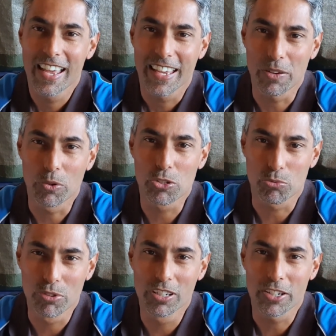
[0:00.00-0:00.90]
It was
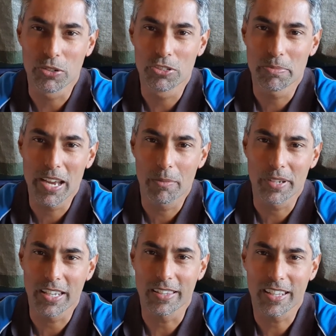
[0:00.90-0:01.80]
really good to be able to
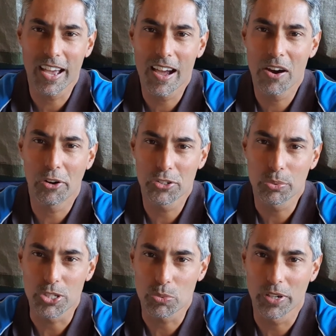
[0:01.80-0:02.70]
get the car onto
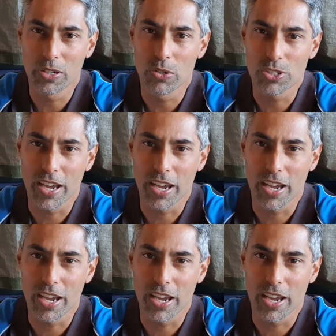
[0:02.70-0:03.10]
its wheels,